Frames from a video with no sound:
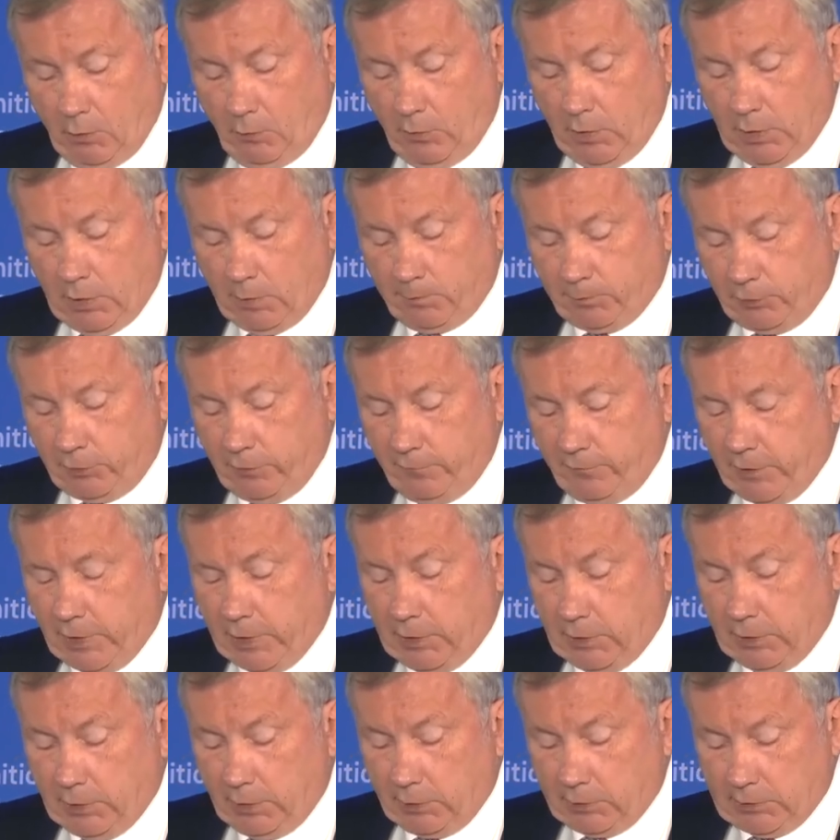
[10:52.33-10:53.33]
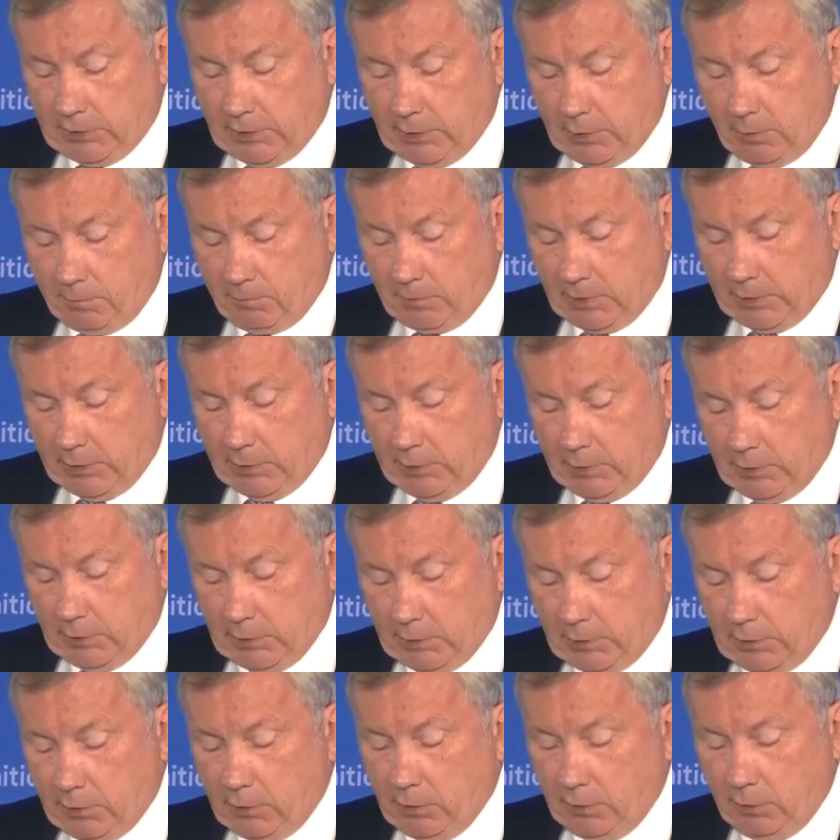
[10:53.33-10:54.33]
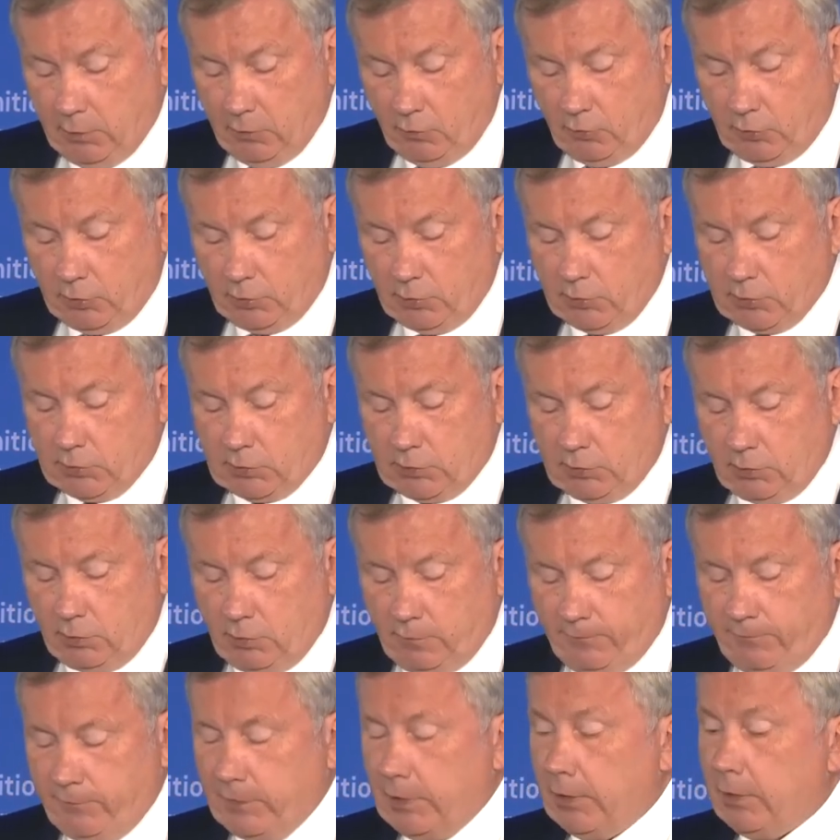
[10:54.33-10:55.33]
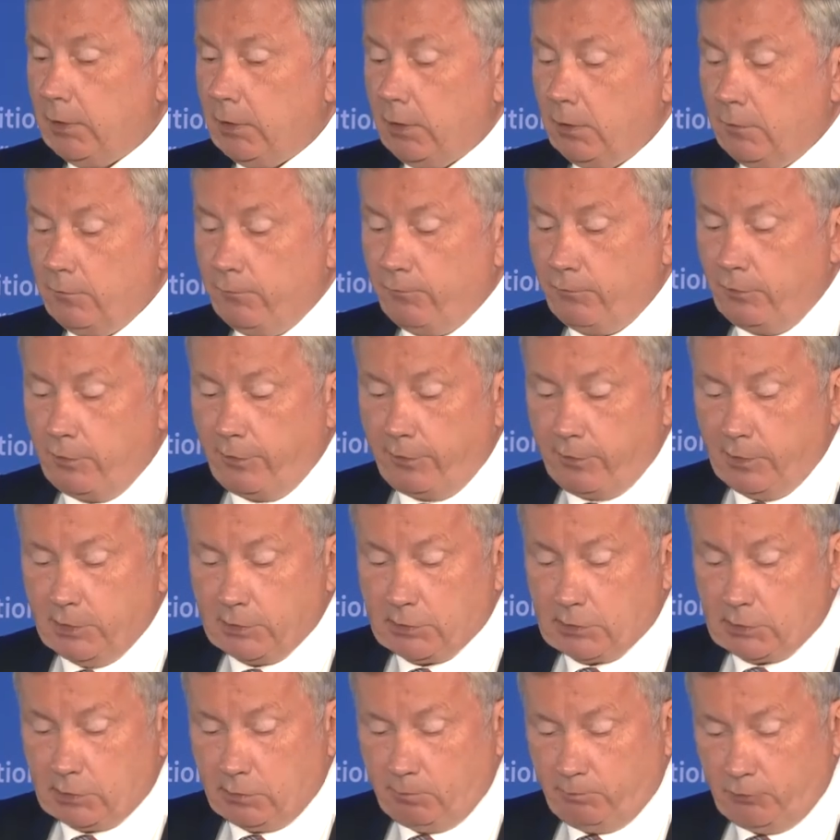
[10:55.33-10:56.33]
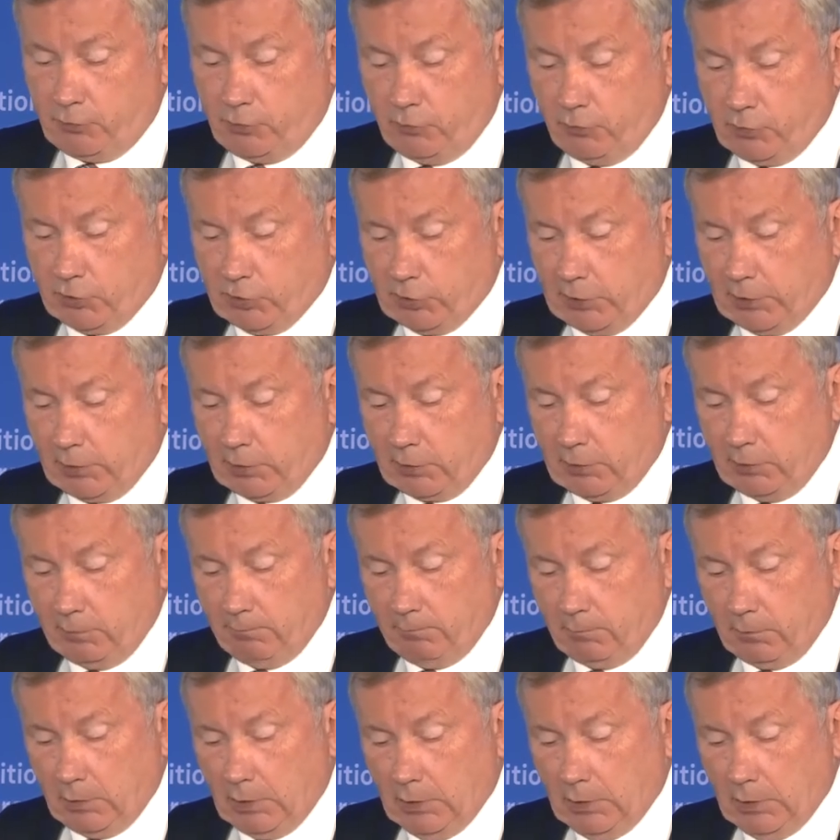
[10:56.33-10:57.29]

We are providing ten million euros of funding for this project.